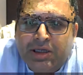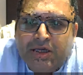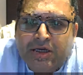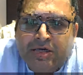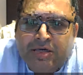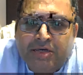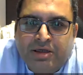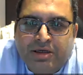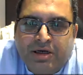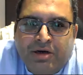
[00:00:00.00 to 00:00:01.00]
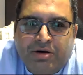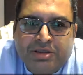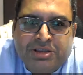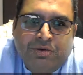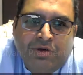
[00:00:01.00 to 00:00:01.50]
And
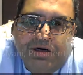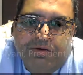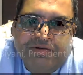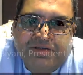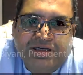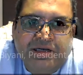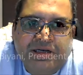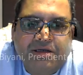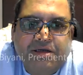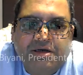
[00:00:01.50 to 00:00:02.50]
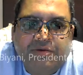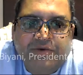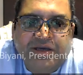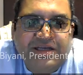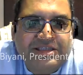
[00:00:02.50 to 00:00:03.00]
across the world, we've seen
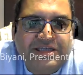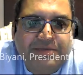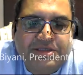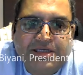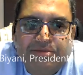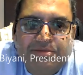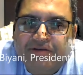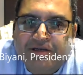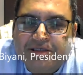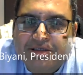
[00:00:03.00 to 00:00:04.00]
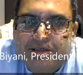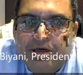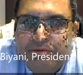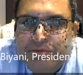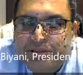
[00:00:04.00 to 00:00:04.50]
various steps taken by various
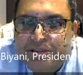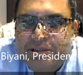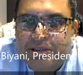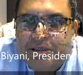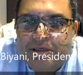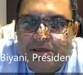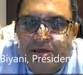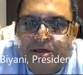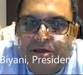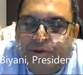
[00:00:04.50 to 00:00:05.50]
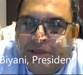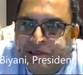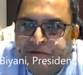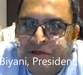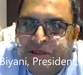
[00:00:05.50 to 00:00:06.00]
governments to
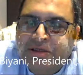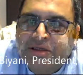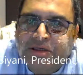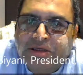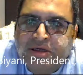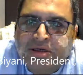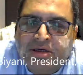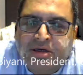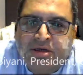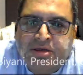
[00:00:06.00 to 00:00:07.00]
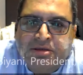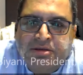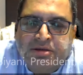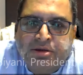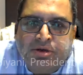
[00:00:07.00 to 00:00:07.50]
intervene.
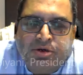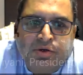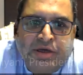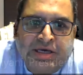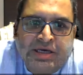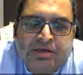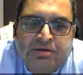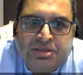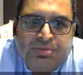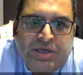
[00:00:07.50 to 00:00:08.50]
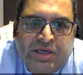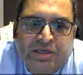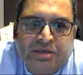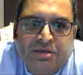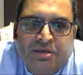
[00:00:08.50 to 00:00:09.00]
UK,
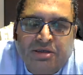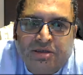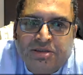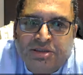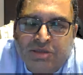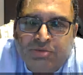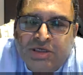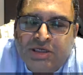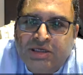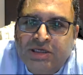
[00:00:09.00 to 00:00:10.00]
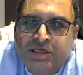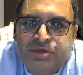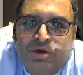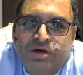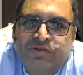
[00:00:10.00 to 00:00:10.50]
Spain, Germany, each
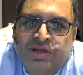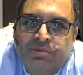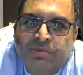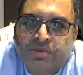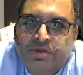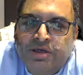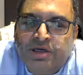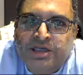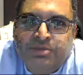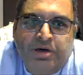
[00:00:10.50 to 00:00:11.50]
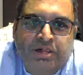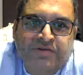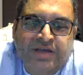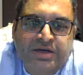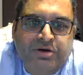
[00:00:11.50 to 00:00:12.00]
one of them, as part of
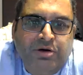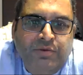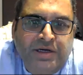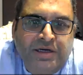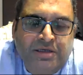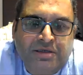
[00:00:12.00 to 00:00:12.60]
their COVID